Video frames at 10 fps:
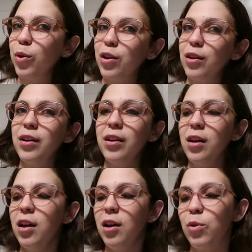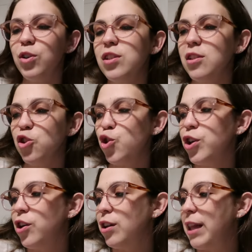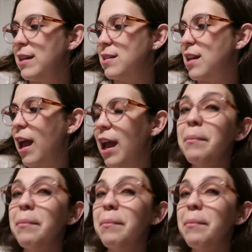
We're just enjoying our last day.